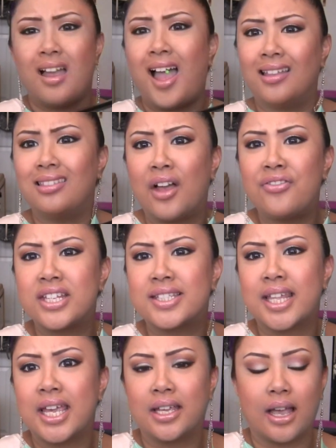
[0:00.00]
I love this
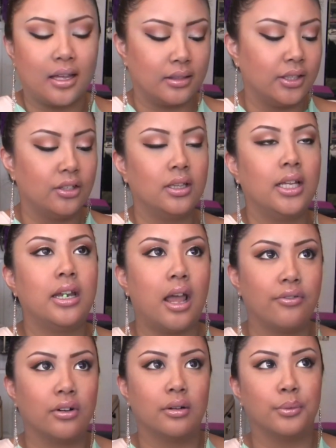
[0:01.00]
thing. I literally
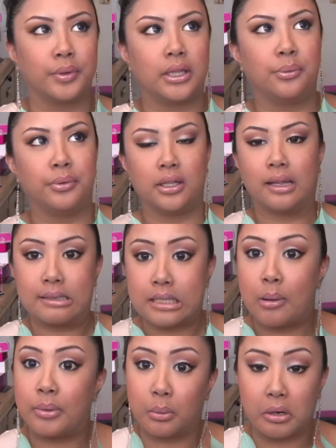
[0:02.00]
never really realized
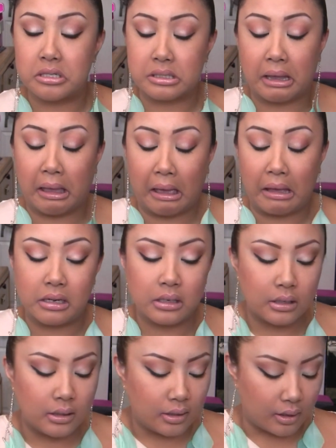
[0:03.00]
how many watches I had
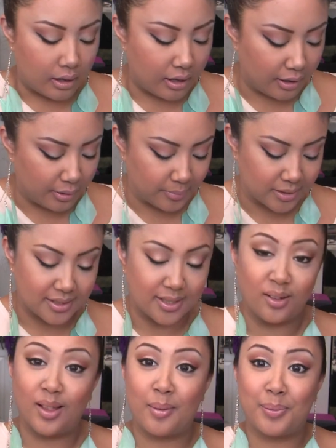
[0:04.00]
um,
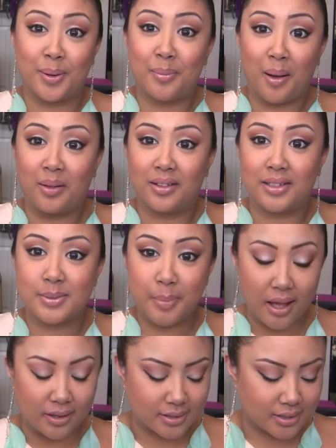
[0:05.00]
until I put them all in this
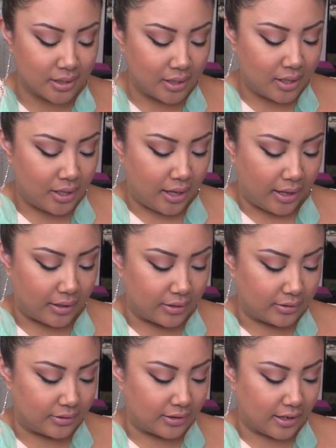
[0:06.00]
box.
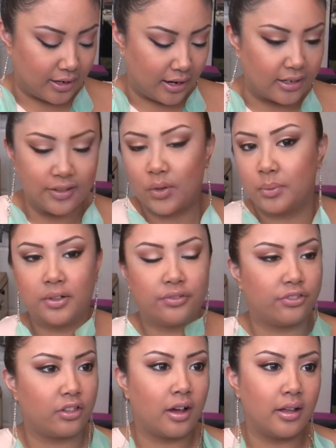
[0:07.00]
And I never would have
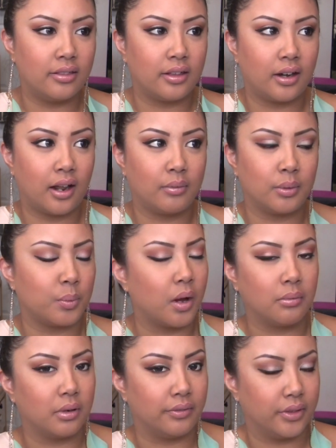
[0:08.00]
thought that I would
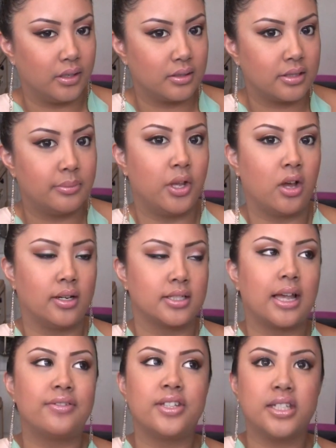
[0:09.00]
want one of these, to be
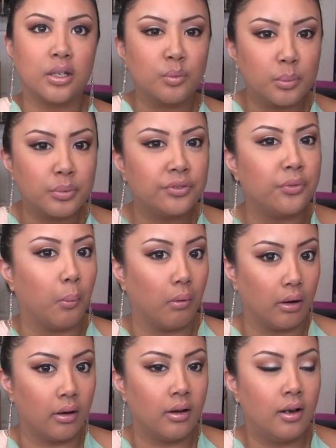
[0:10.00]
honest. I've seen one
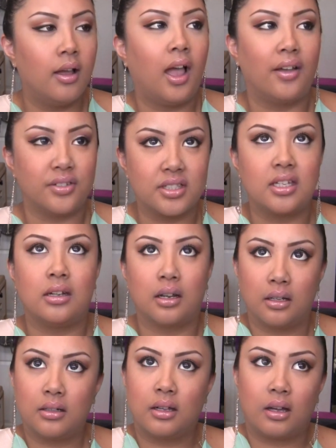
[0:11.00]
before. I've seen
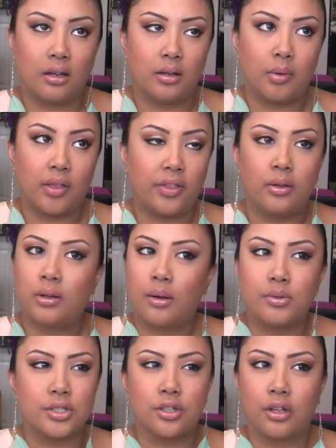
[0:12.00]
it. Um, I think I
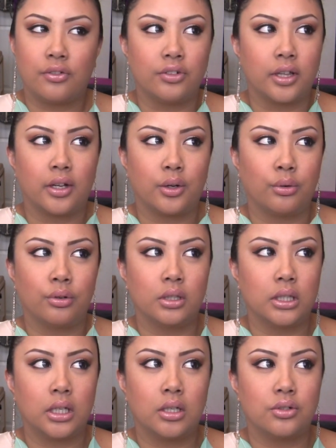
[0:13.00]
was looking for like
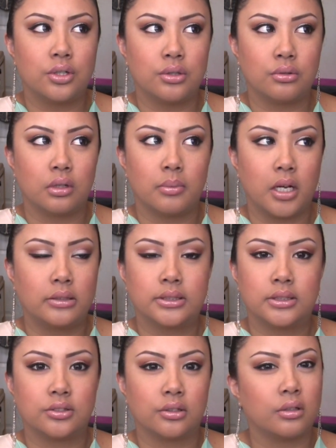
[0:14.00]
acrylic jewelry
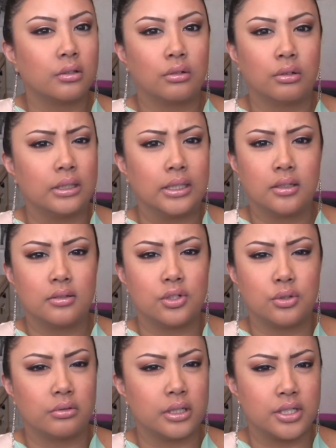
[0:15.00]
boxes or acrylic
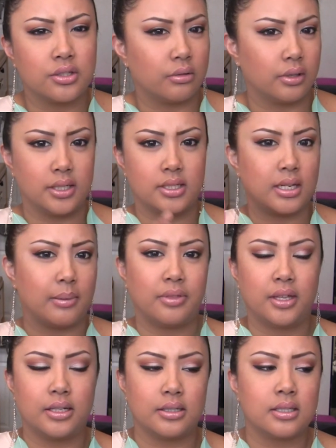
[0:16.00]
jewelry storage type
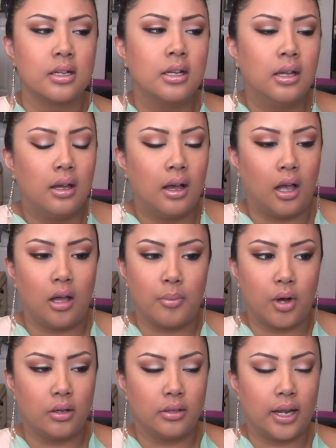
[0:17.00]
things um,
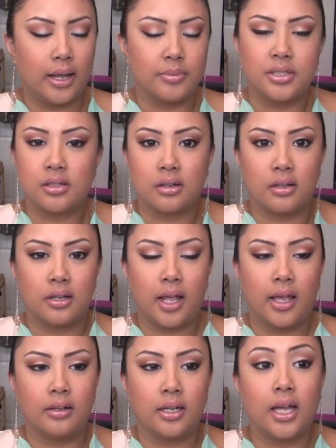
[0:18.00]
on Amazon.
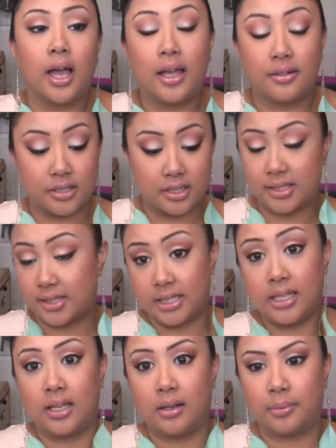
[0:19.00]
And it, I did
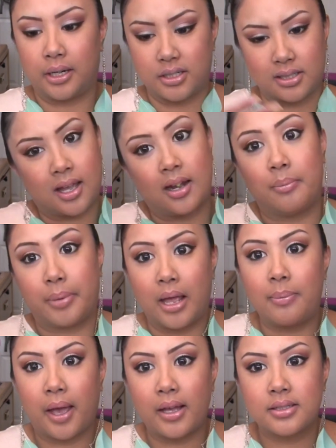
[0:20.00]
see it, but I just kind of
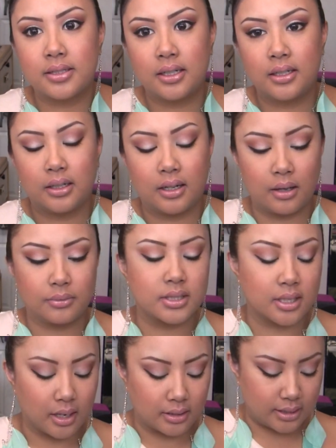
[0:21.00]
bypassed it. And I
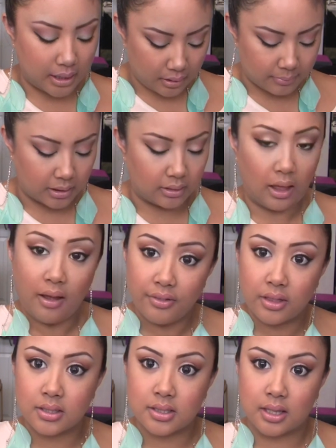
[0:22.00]
was like, damn, I love
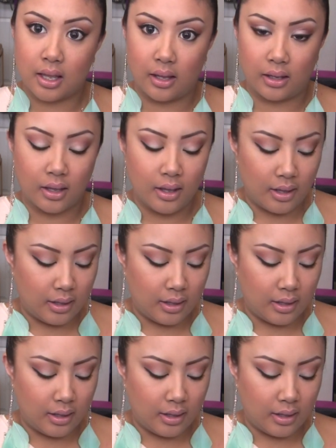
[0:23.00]
this thing.